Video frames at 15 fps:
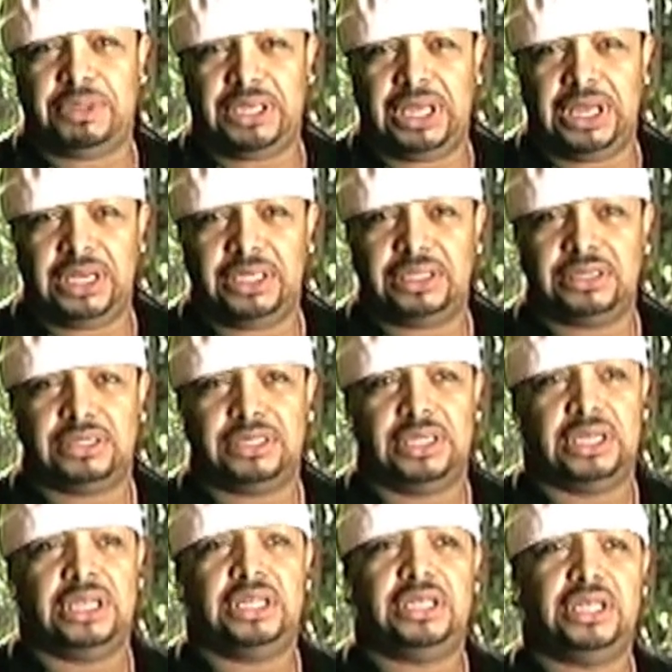beginning,
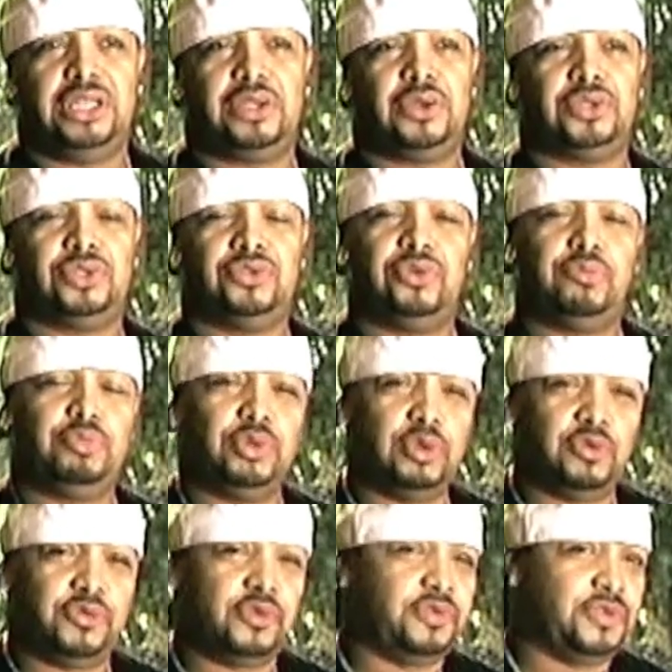then it goes to a
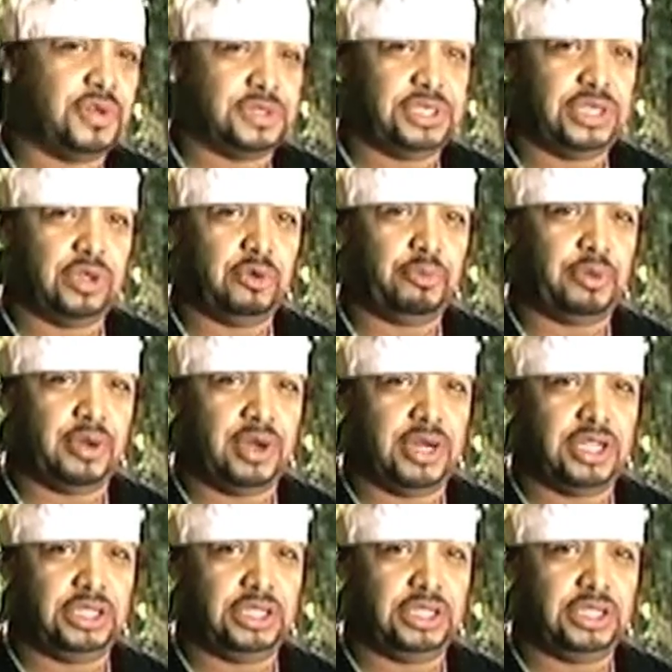beautiful falsetto part,